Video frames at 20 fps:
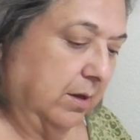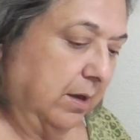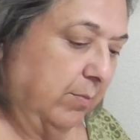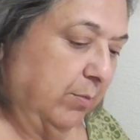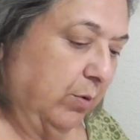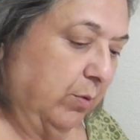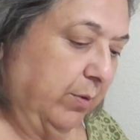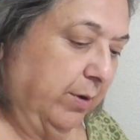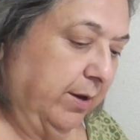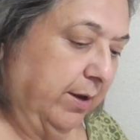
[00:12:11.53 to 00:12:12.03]

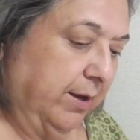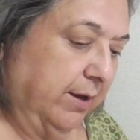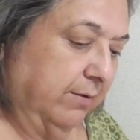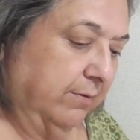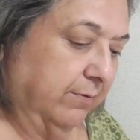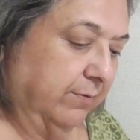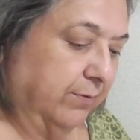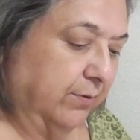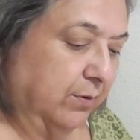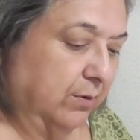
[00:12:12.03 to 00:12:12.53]
I'm already
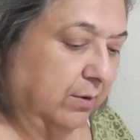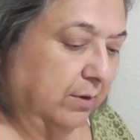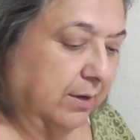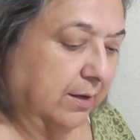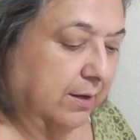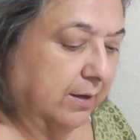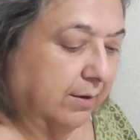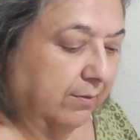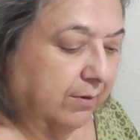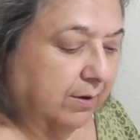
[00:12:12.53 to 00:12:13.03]
getting full
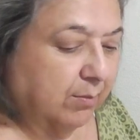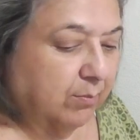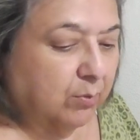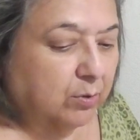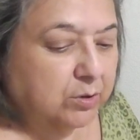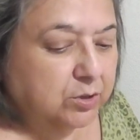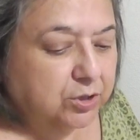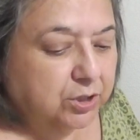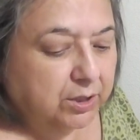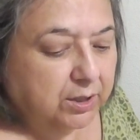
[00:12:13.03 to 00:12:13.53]
and I've got
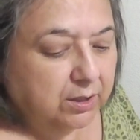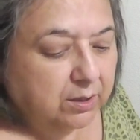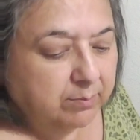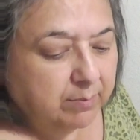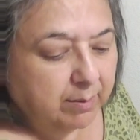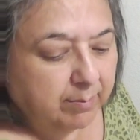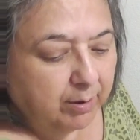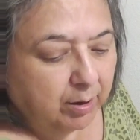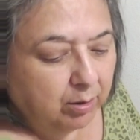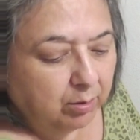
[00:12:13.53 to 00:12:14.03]
more chicken in
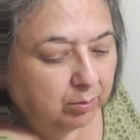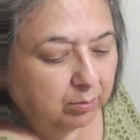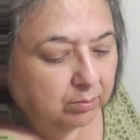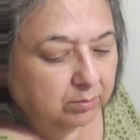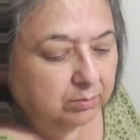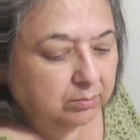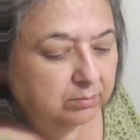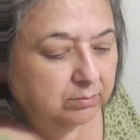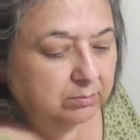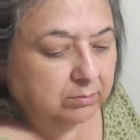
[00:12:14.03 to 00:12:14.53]
my
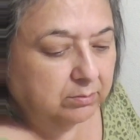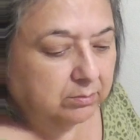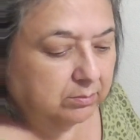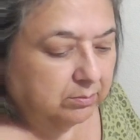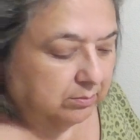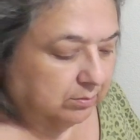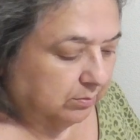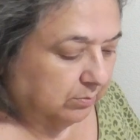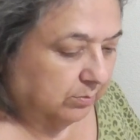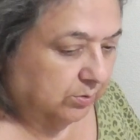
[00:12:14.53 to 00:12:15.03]
bowl,
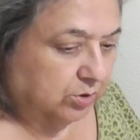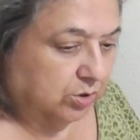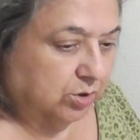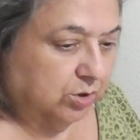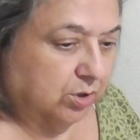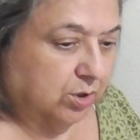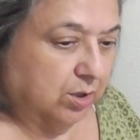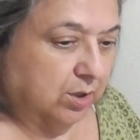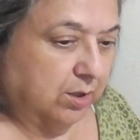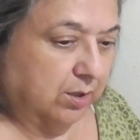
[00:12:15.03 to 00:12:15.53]
which
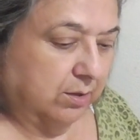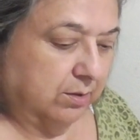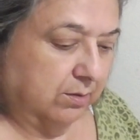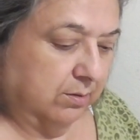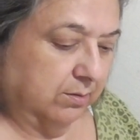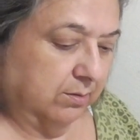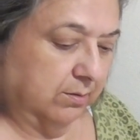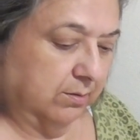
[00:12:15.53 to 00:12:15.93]
is good.